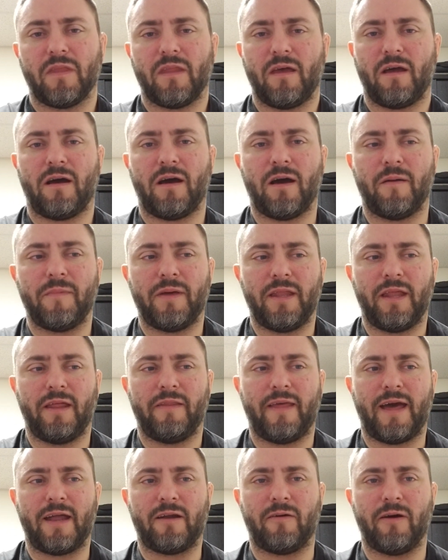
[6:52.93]
Um, and,
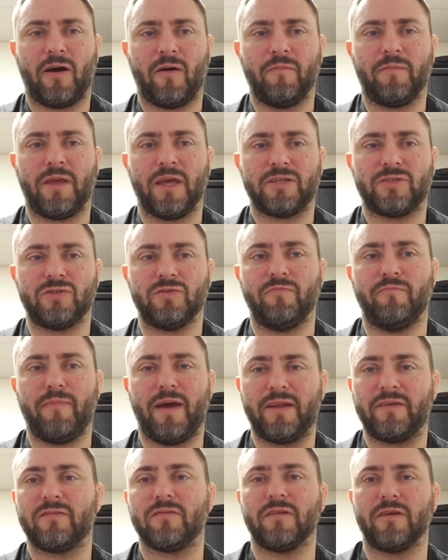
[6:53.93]
and, that'll help get you
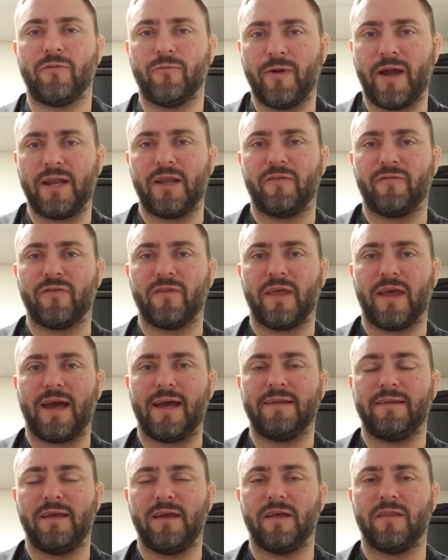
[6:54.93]
mentally ready for the
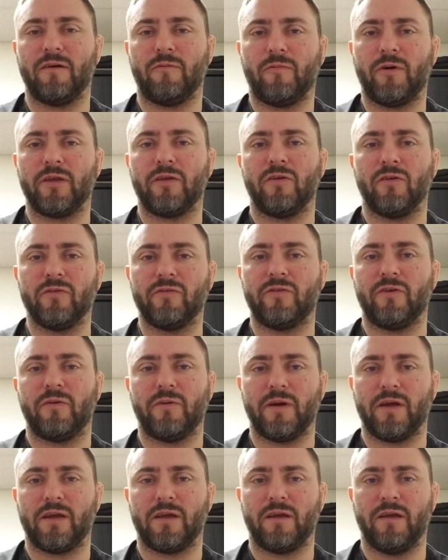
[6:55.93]
idea that what you're
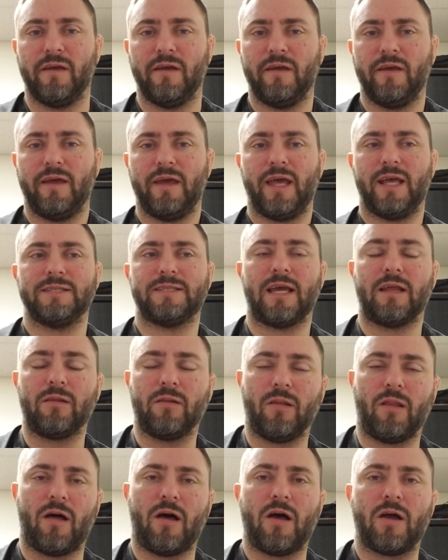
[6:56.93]
doing is a
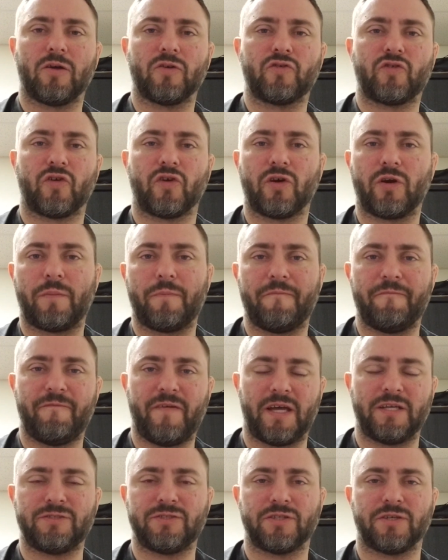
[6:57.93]
long-term
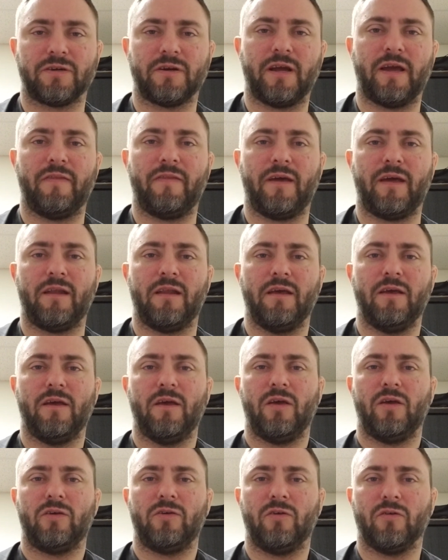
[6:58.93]
venture and that
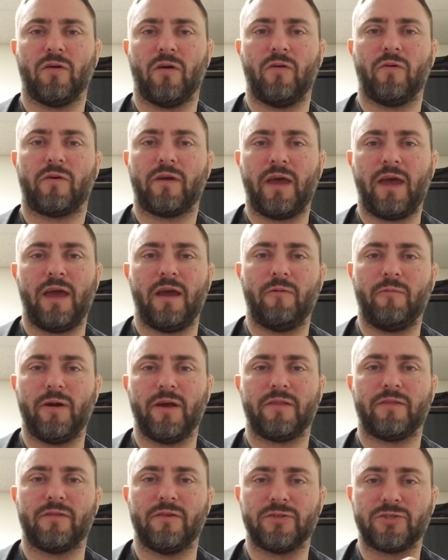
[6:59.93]
you're okay
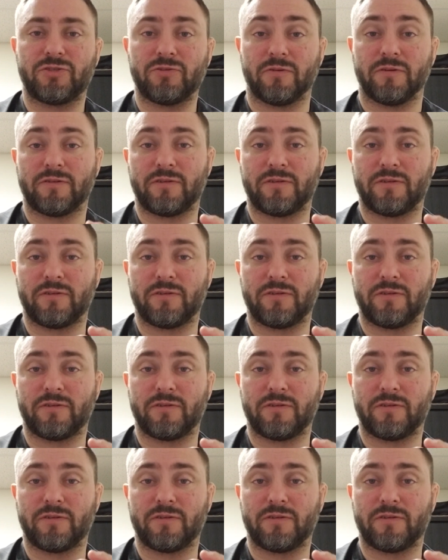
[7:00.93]
with the short